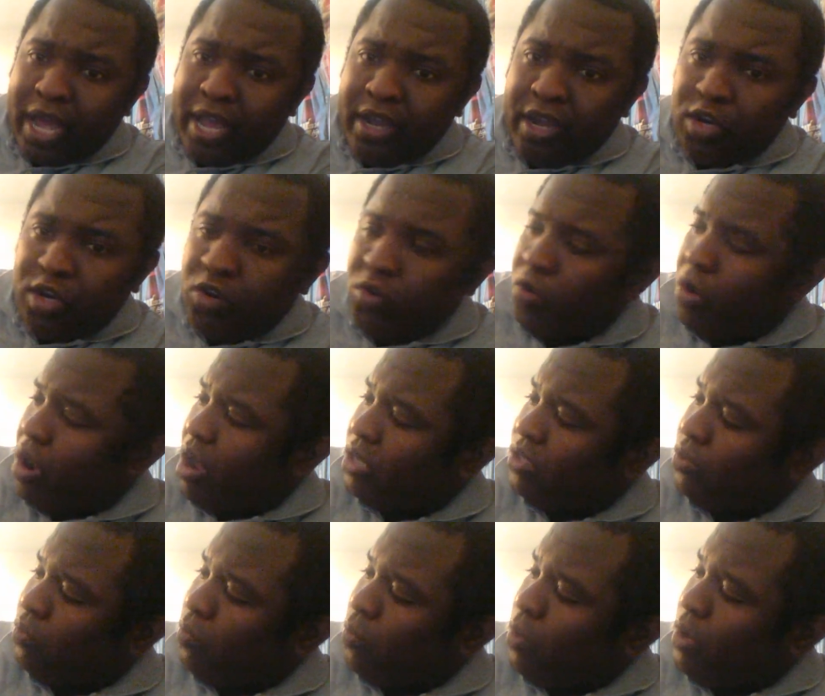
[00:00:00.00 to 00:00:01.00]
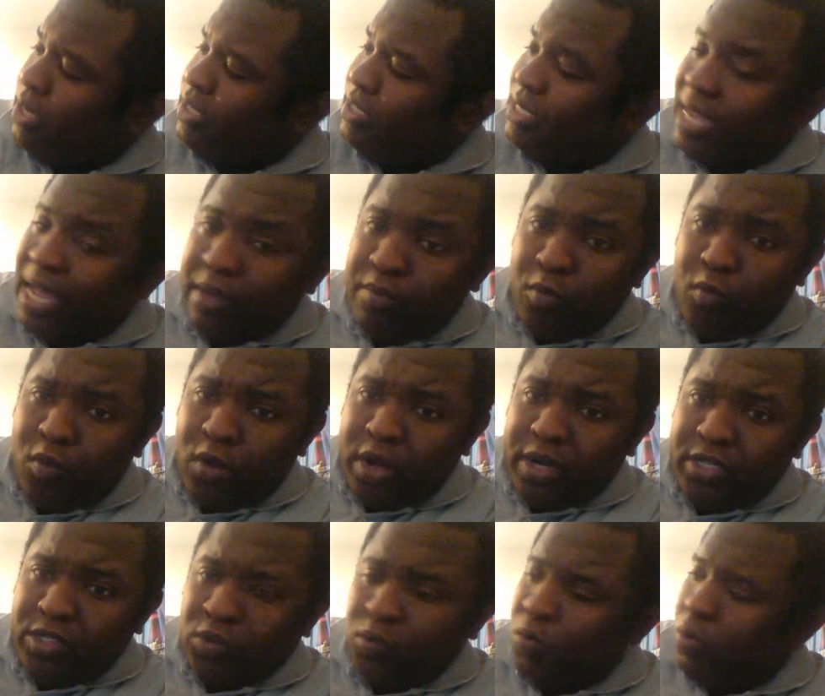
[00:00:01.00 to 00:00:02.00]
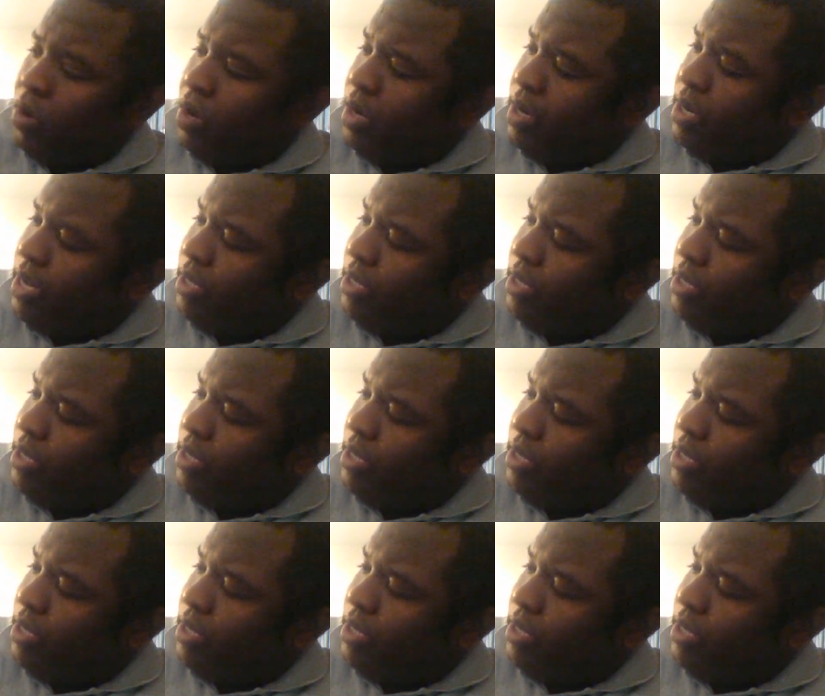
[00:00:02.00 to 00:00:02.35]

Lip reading: across. 1 times 1 is 1,